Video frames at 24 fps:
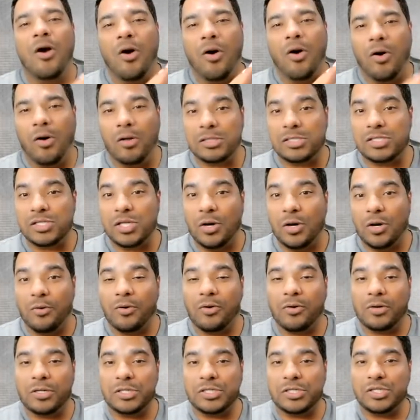Also,
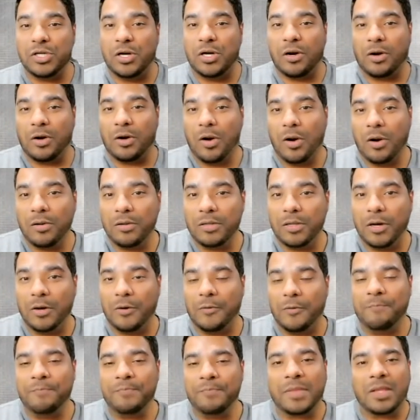Chris
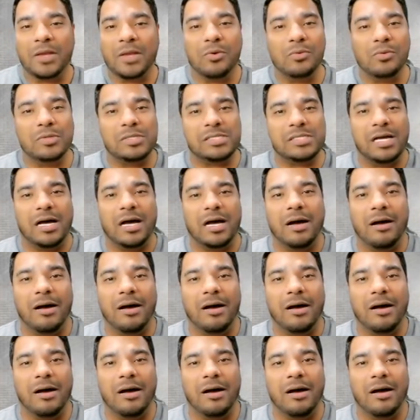Giancarlo, who's uh,